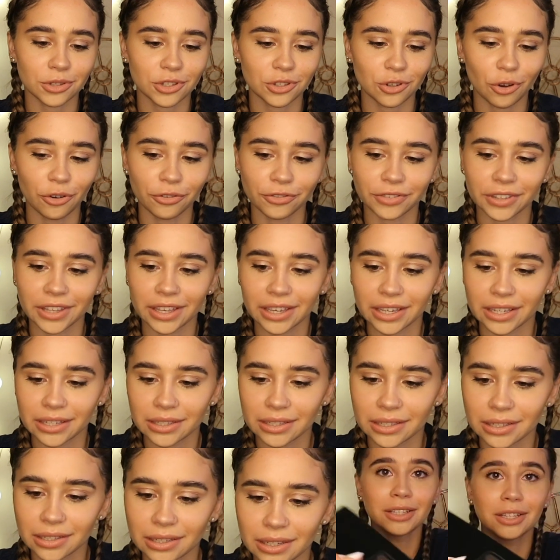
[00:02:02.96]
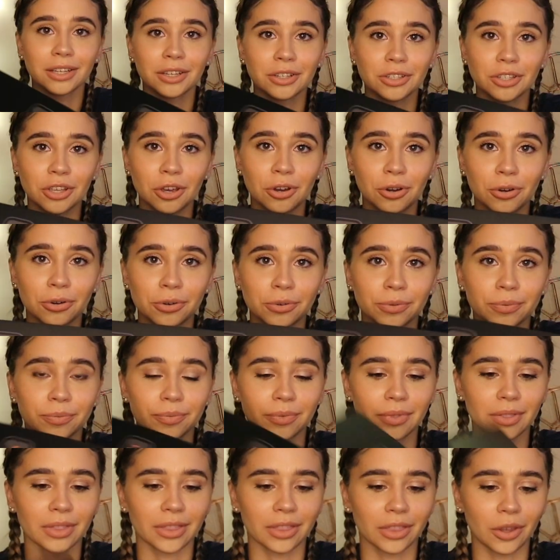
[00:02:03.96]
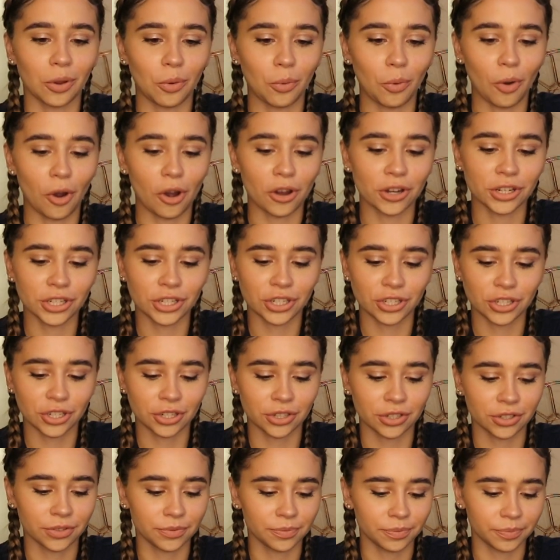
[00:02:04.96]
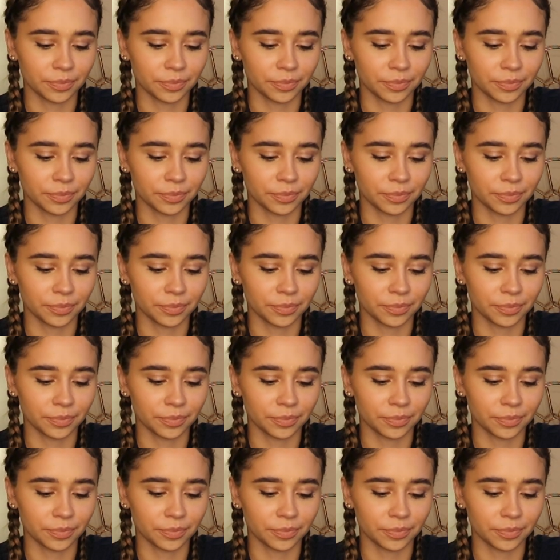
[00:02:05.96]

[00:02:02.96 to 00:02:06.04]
soft it is. So the watch,